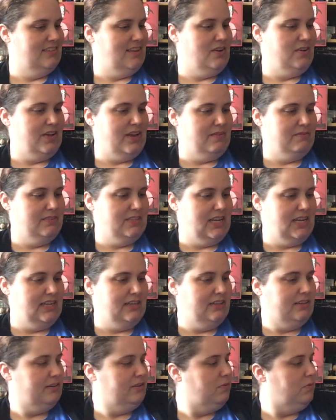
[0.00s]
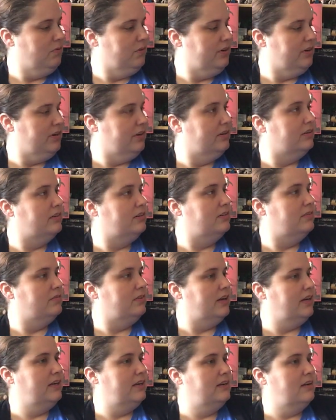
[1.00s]
yeah, signed in the corner,
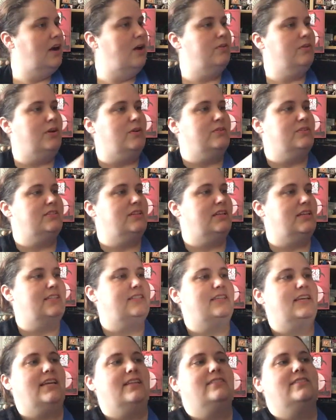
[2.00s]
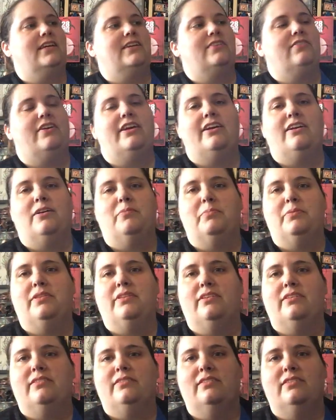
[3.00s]
right? Oh, no, it's, it's hand signed right here up in
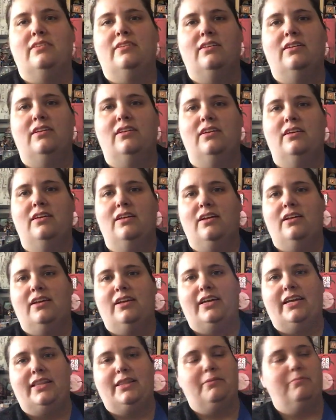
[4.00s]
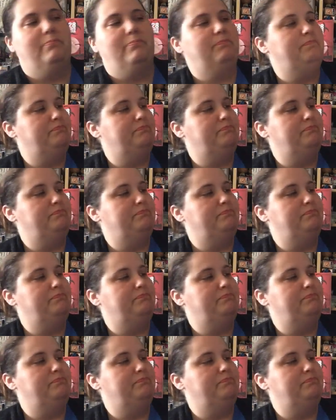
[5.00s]
the, in the...